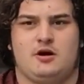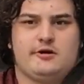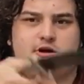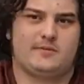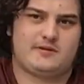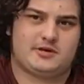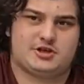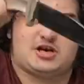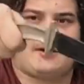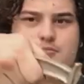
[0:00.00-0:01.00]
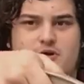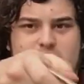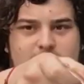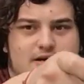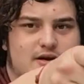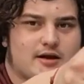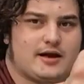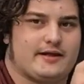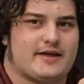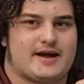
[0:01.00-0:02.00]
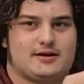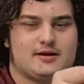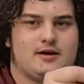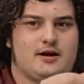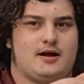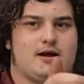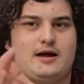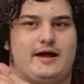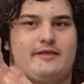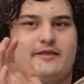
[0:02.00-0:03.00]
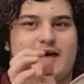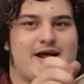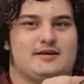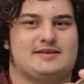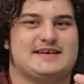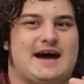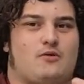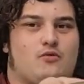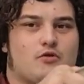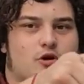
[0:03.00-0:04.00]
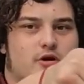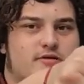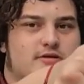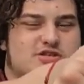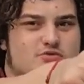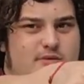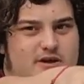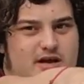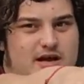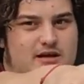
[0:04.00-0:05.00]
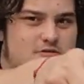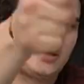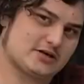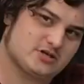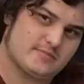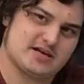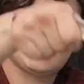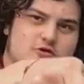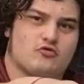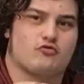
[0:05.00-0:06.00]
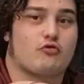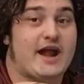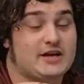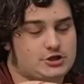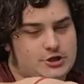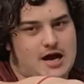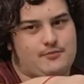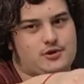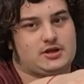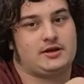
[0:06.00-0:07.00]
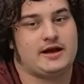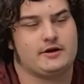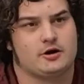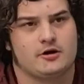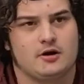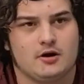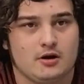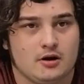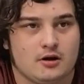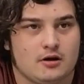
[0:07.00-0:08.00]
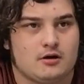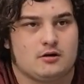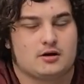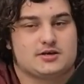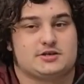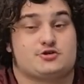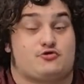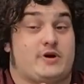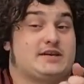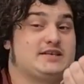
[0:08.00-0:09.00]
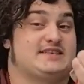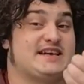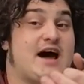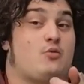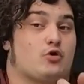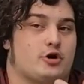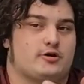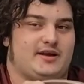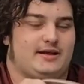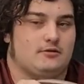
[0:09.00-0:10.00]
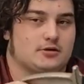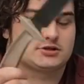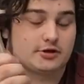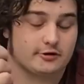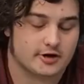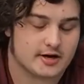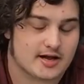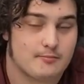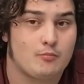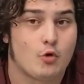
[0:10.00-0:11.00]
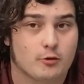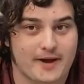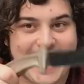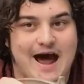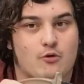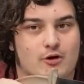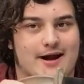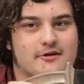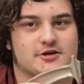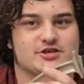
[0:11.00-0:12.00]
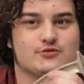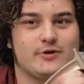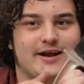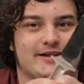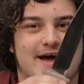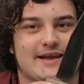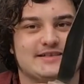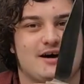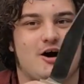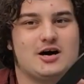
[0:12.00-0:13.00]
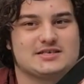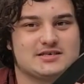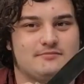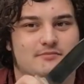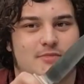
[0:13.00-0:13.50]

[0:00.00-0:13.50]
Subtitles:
you're going to be able to chop with it. And that downward sweeping handle actually makes a great chop with the lanyard because it directs it downward. So you're going to get more power out of the swing. That is awesome.